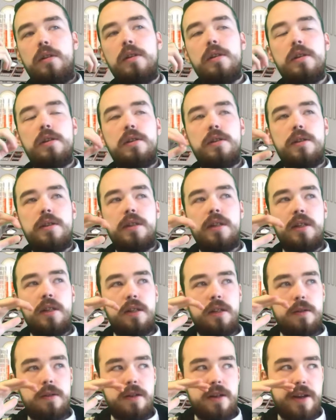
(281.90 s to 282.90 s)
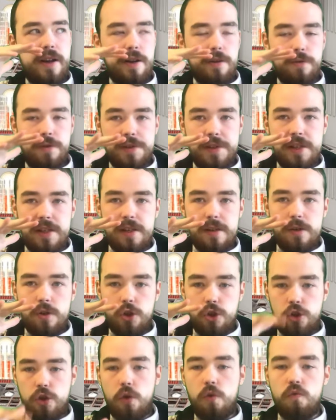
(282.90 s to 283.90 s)
is now the
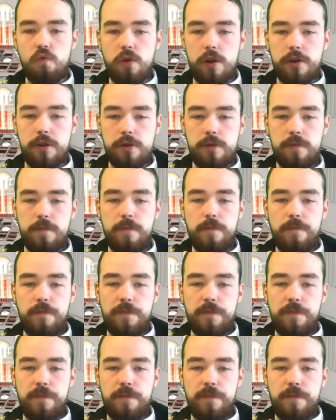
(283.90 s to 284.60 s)
showrunner,